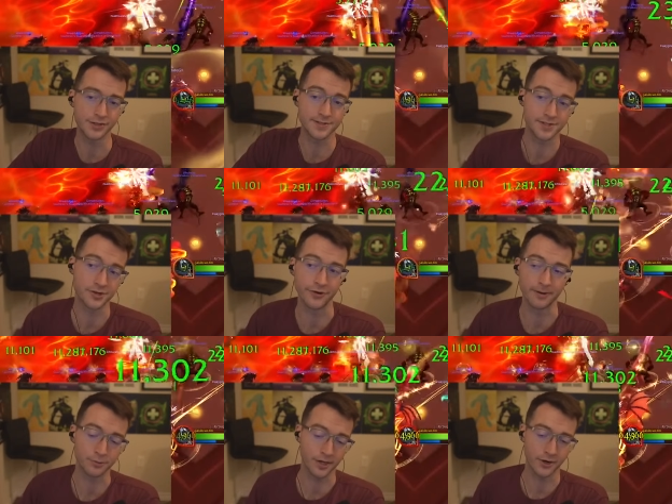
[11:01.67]
to use this during
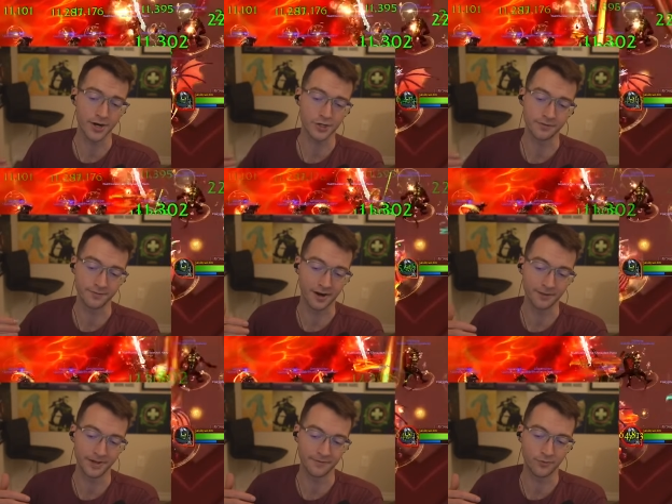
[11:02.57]
a progression
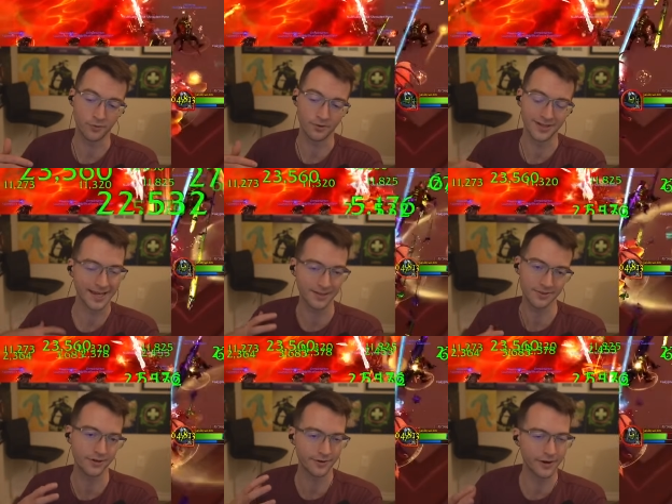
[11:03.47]
environment for
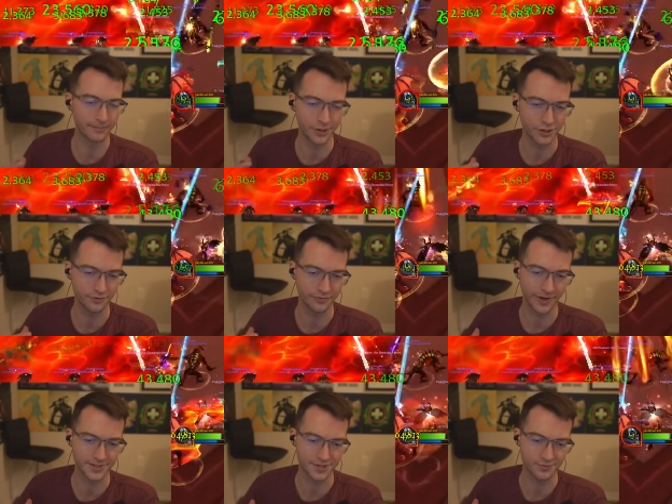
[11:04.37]
lengthier intermission
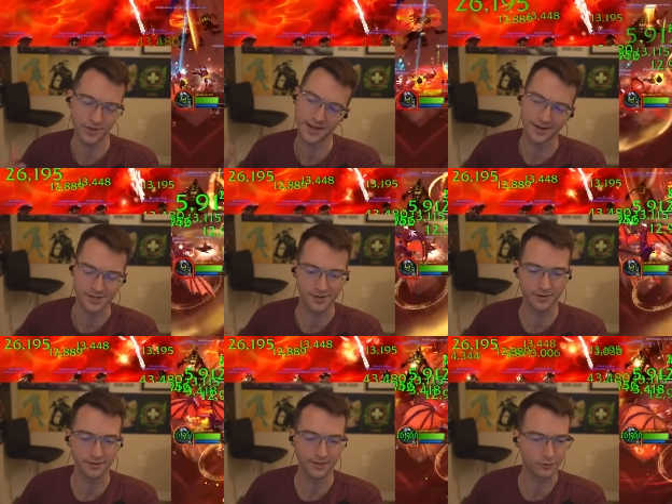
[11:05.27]
phases. We kind of saw
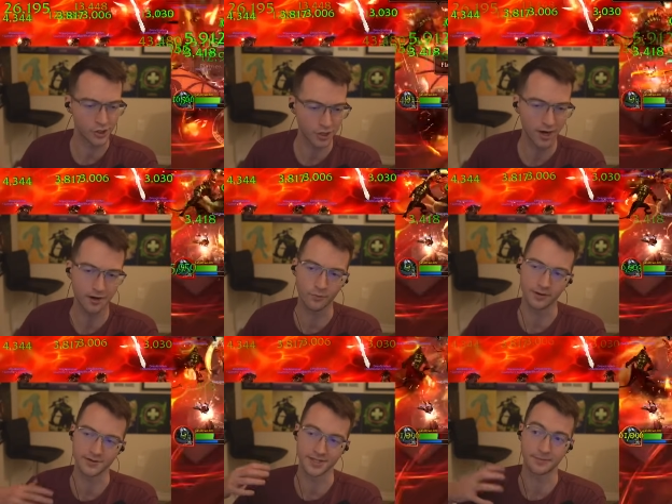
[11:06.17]
it on like Rashok,
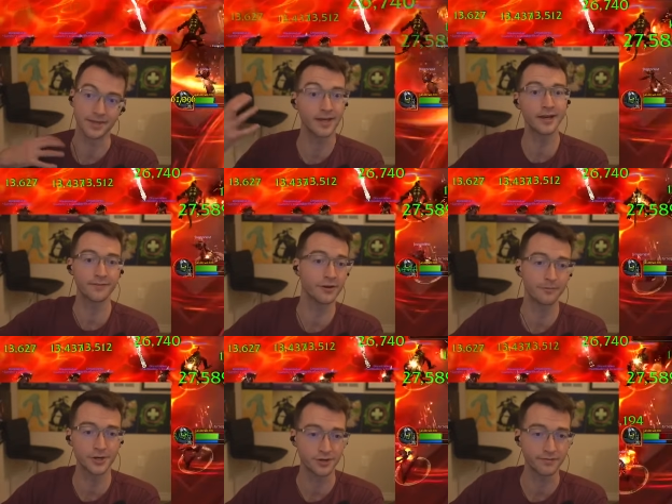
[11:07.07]
where it was like the beginning of
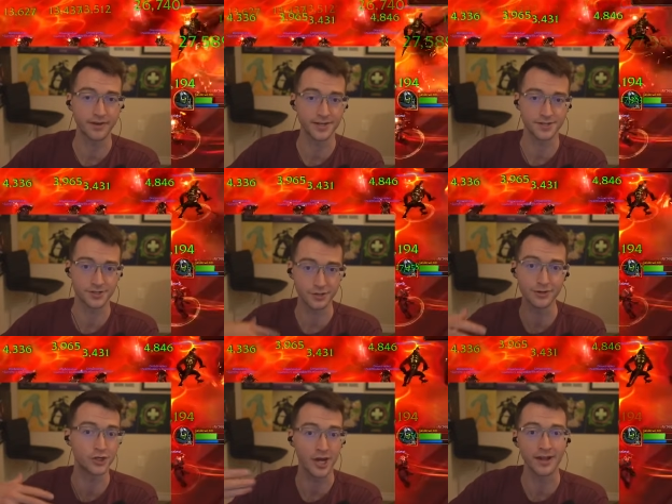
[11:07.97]
intermission phases, you
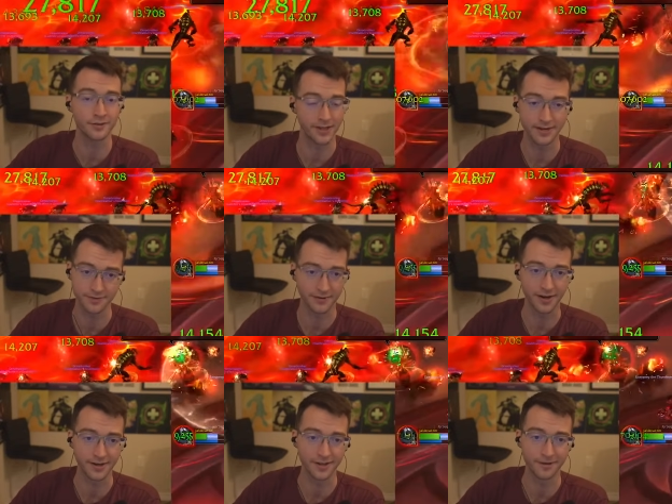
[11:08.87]
would channel that
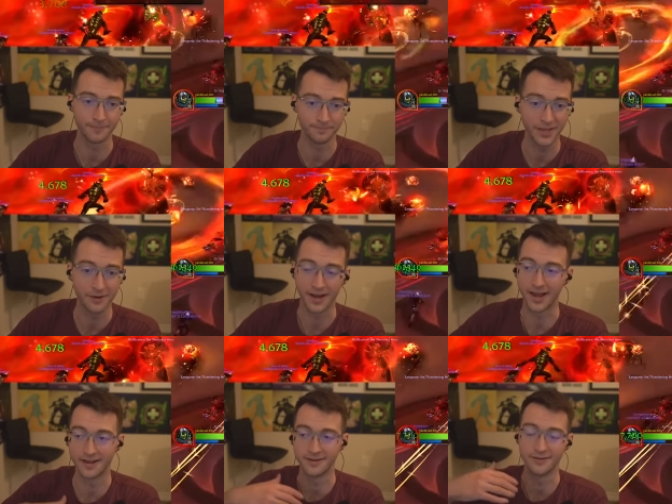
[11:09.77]
Divine Hymn,
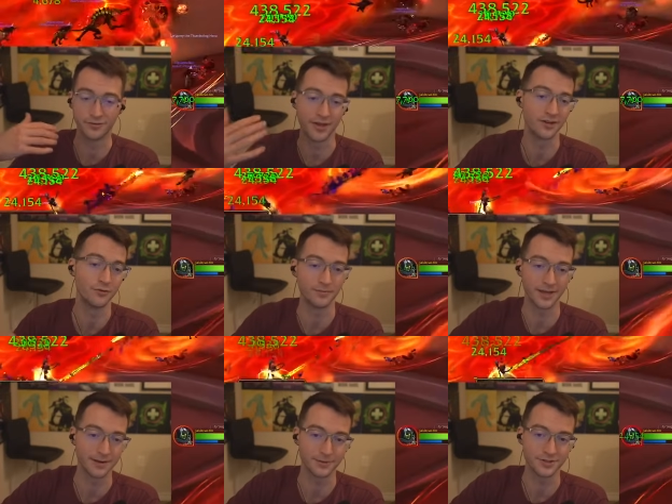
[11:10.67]
and then you'd
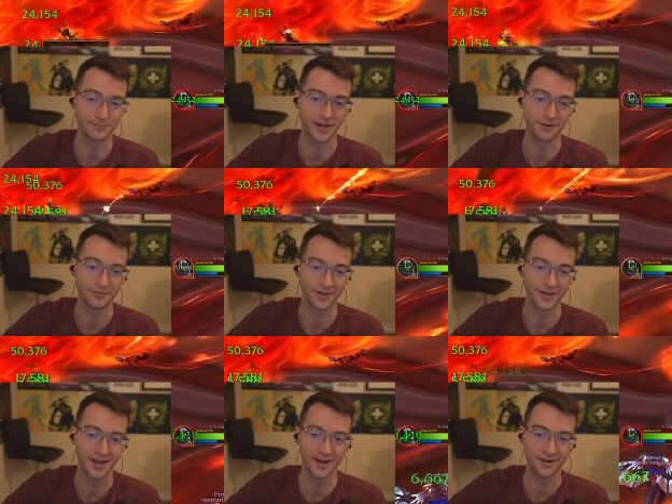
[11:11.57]
be able to benefit